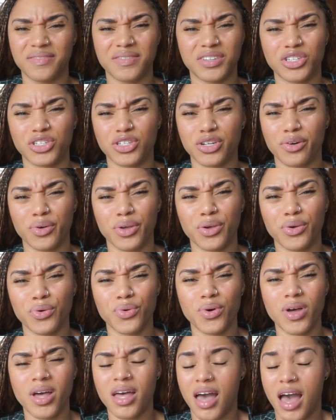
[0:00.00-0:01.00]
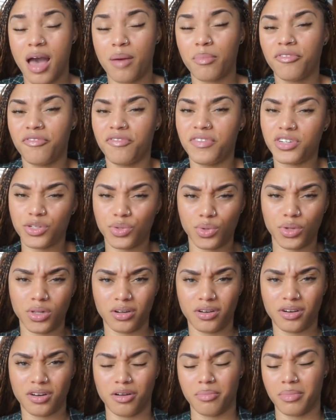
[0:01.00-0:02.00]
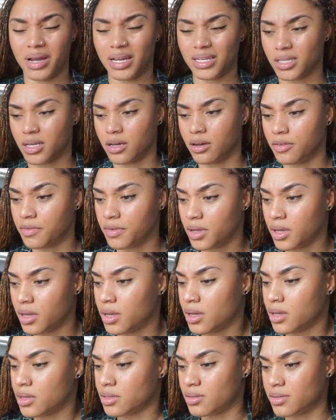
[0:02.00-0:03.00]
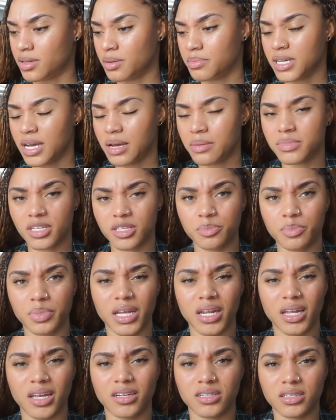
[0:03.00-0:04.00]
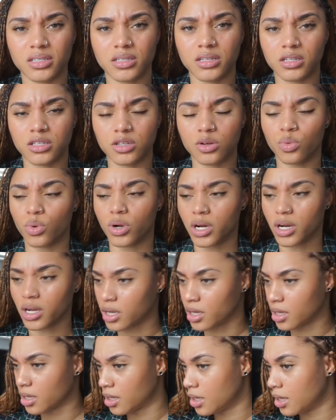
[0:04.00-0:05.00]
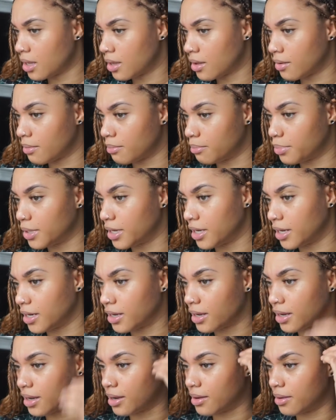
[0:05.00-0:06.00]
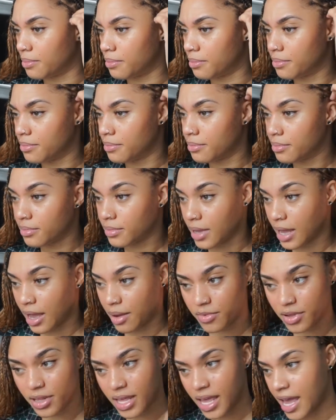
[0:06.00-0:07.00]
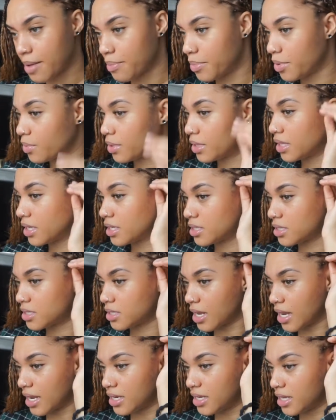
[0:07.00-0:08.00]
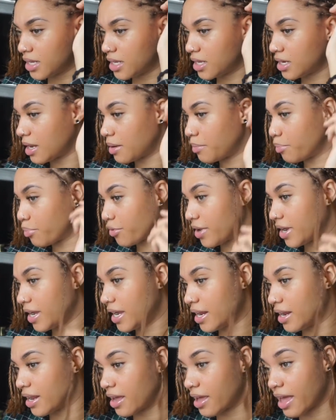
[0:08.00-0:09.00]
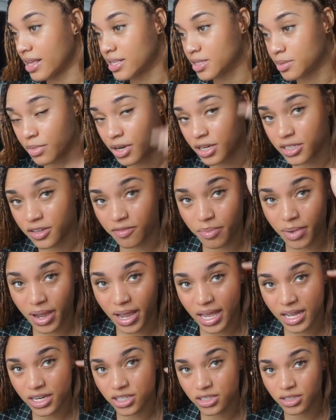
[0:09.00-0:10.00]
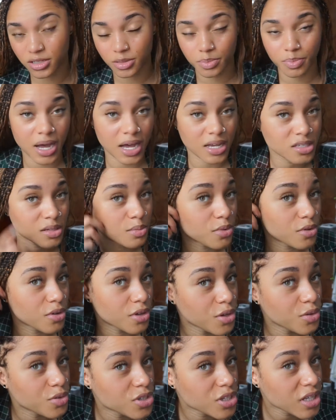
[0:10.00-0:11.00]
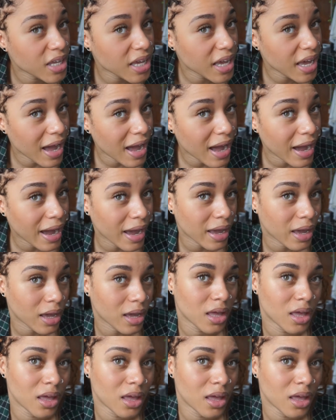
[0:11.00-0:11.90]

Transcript: to show you. I'm a visual learner myself, so sometimes explaining just doesn't work. But I'm really happy with this. I did braid as much of my edges as possible. Usually I